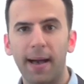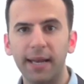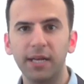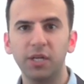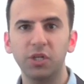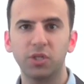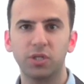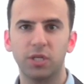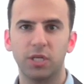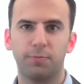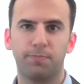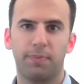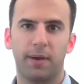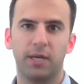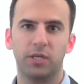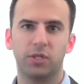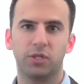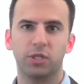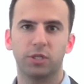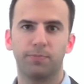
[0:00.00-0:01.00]
Manage
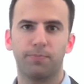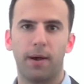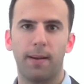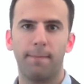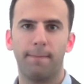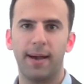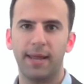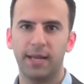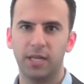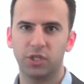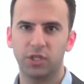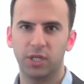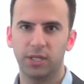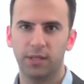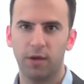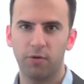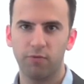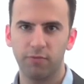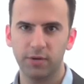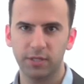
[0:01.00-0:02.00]
these patients by
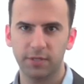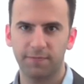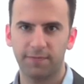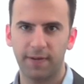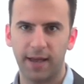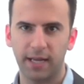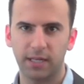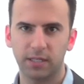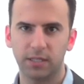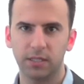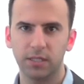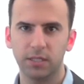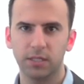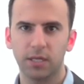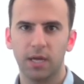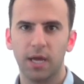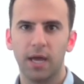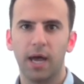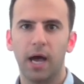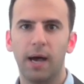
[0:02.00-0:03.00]
managing their risk
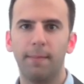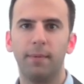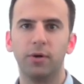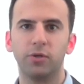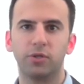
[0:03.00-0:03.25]
factors